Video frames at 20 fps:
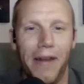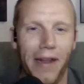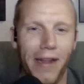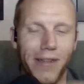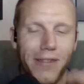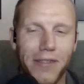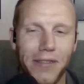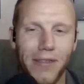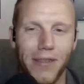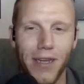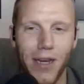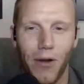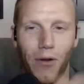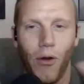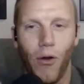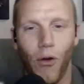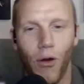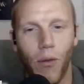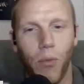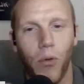and it's, you
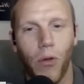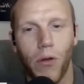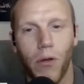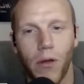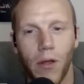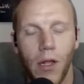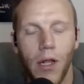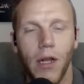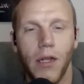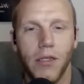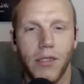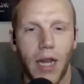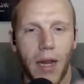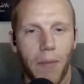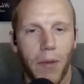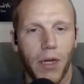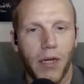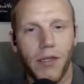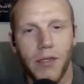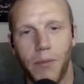know, horrible
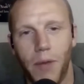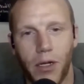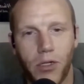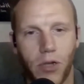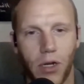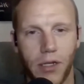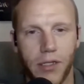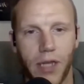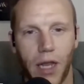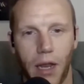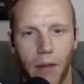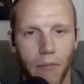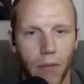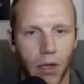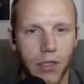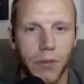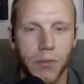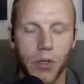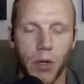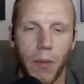statement because I'm not trying to say
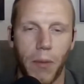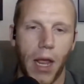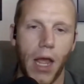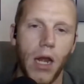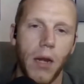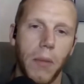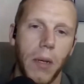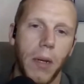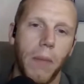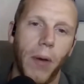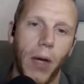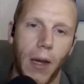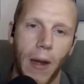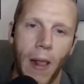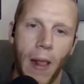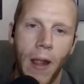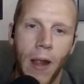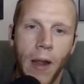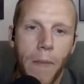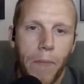Muslims are my enemy,
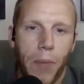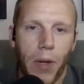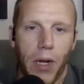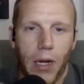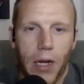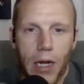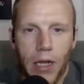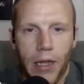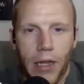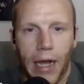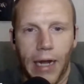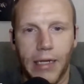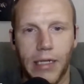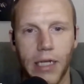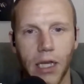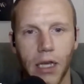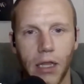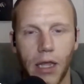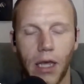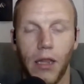but but in the
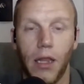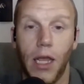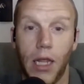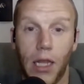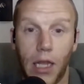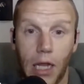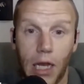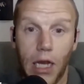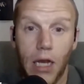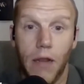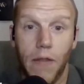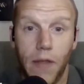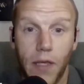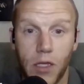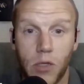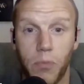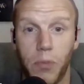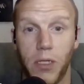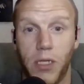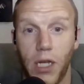idea that like in
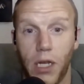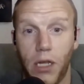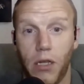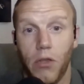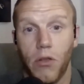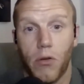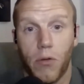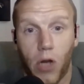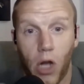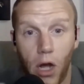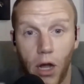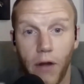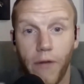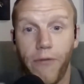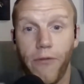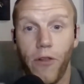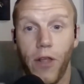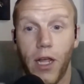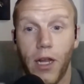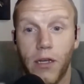this particular
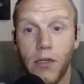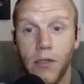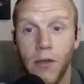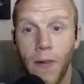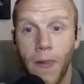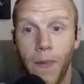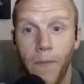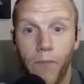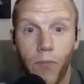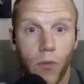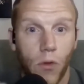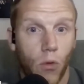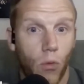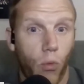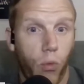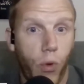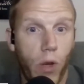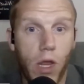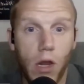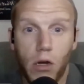conflict,
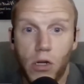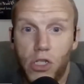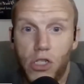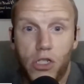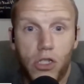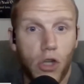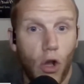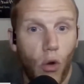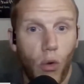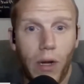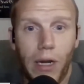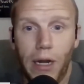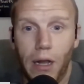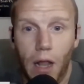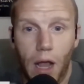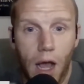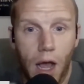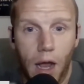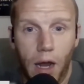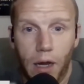we are so in
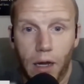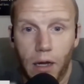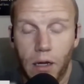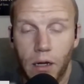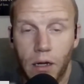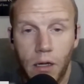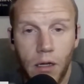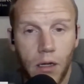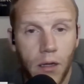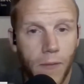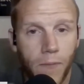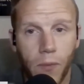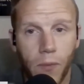line